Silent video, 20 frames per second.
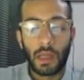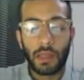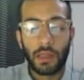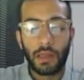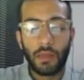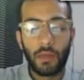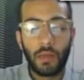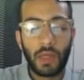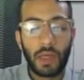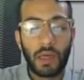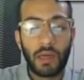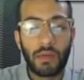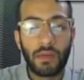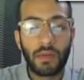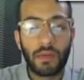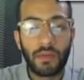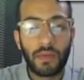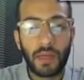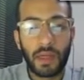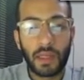And then we
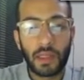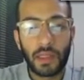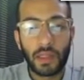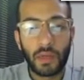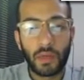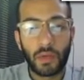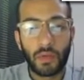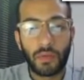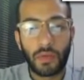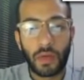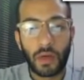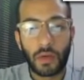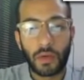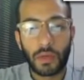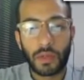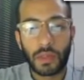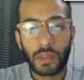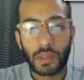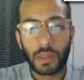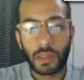have the value of
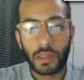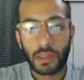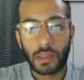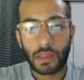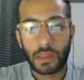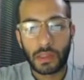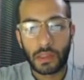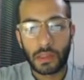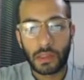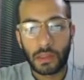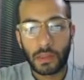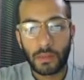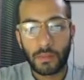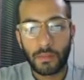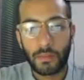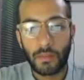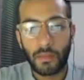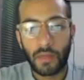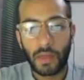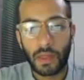our statistics,
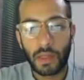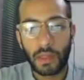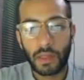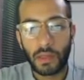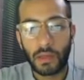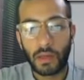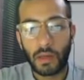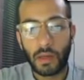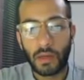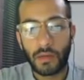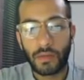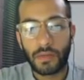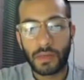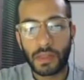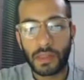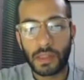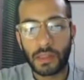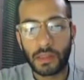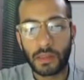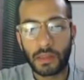value
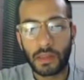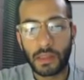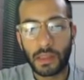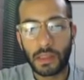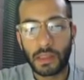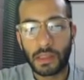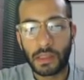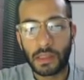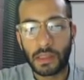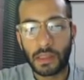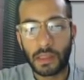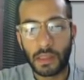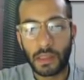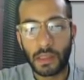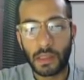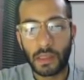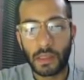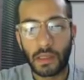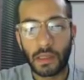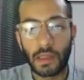of
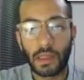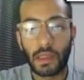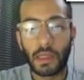statistic.